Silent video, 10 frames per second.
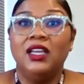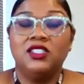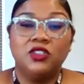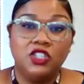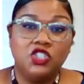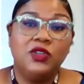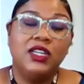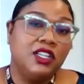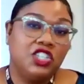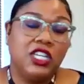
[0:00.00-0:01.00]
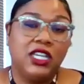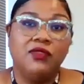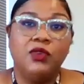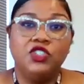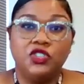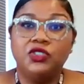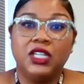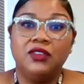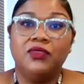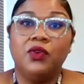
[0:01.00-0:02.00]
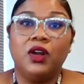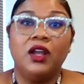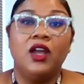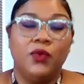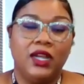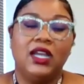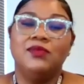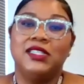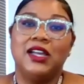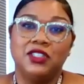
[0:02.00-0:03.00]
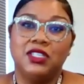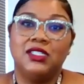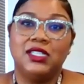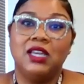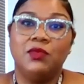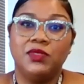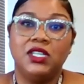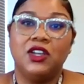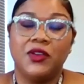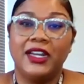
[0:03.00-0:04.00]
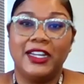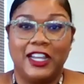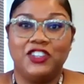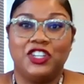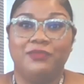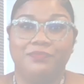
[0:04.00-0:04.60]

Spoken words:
so that you can achieve what you're looking for when it comes down to the CMMC accreditation.